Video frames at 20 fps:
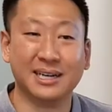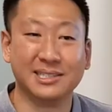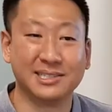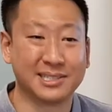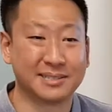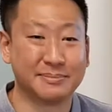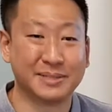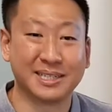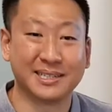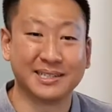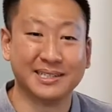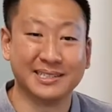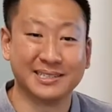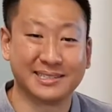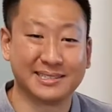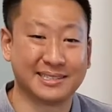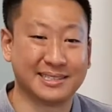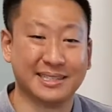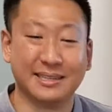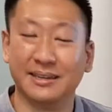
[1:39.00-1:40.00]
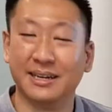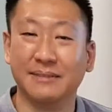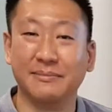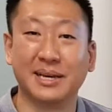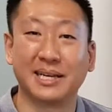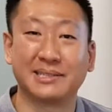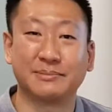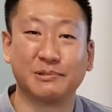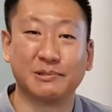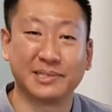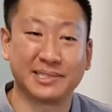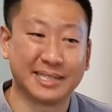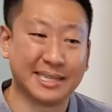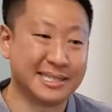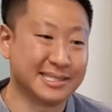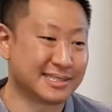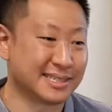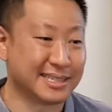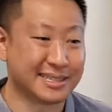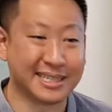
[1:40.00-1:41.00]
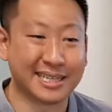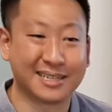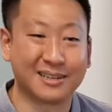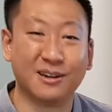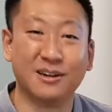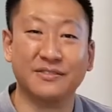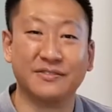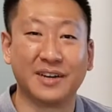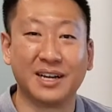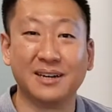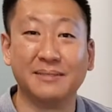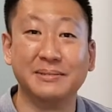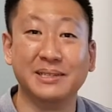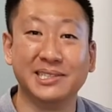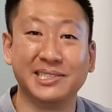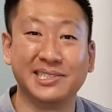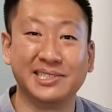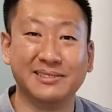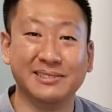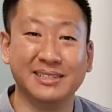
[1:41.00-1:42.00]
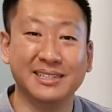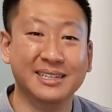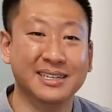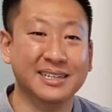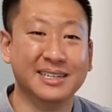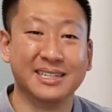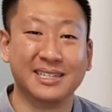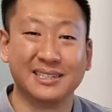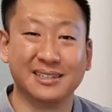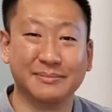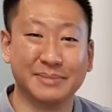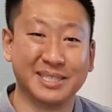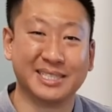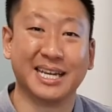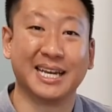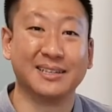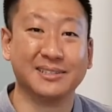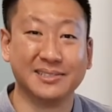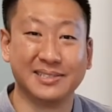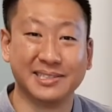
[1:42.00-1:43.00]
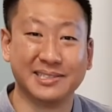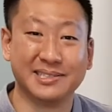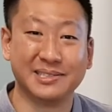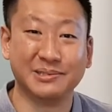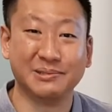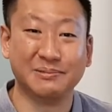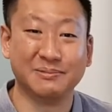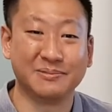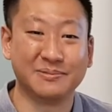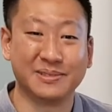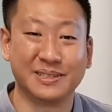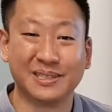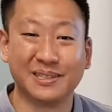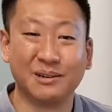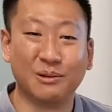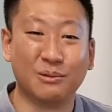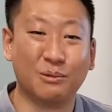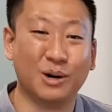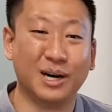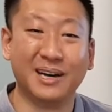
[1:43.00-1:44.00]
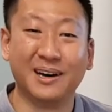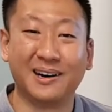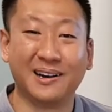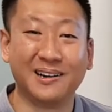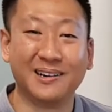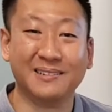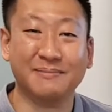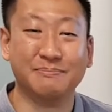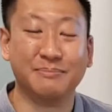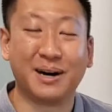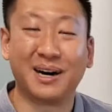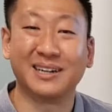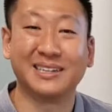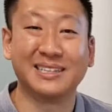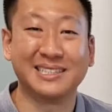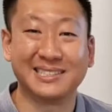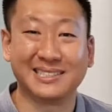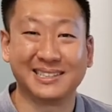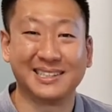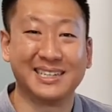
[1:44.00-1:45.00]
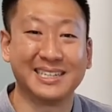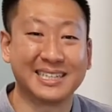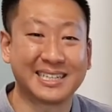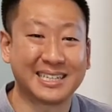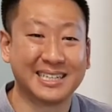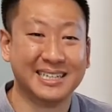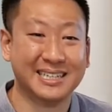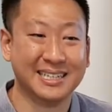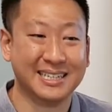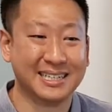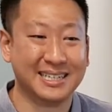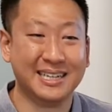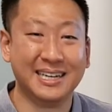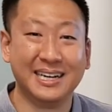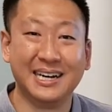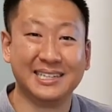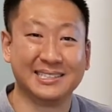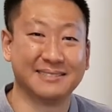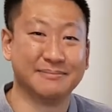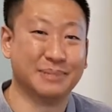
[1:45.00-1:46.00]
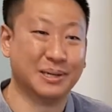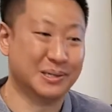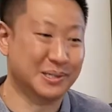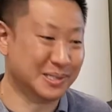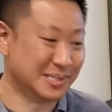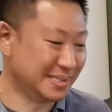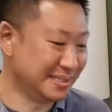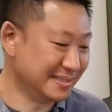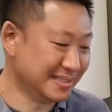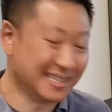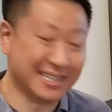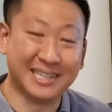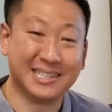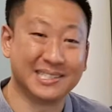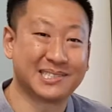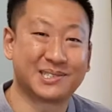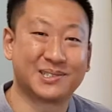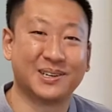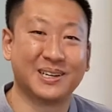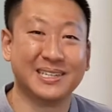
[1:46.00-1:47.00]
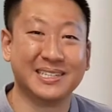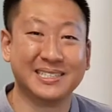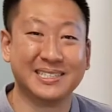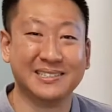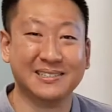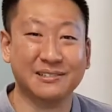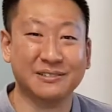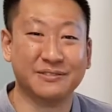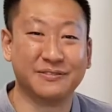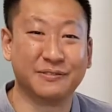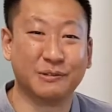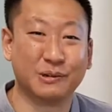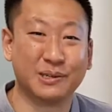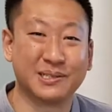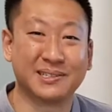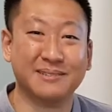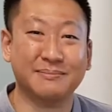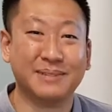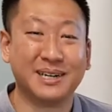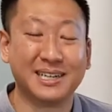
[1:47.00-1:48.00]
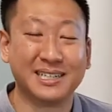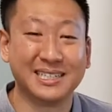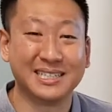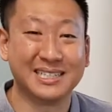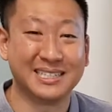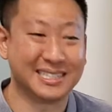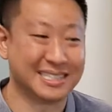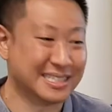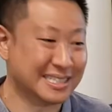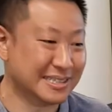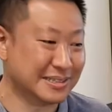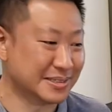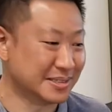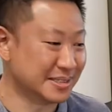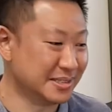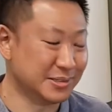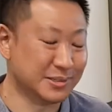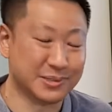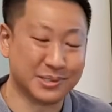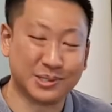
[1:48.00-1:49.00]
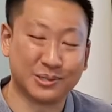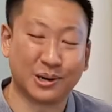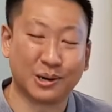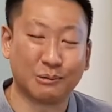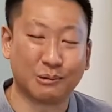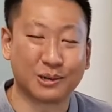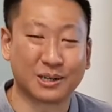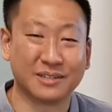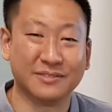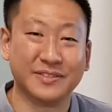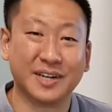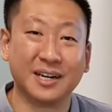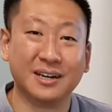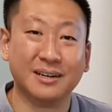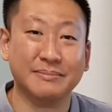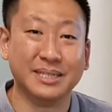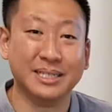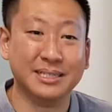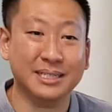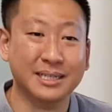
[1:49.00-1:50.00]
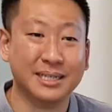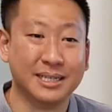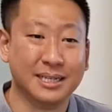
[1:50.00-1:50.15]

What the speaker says: just because it makes more sense. I think our environment should be tailored to suit what our body's like, as opposed to us trying to force our body to our work environment.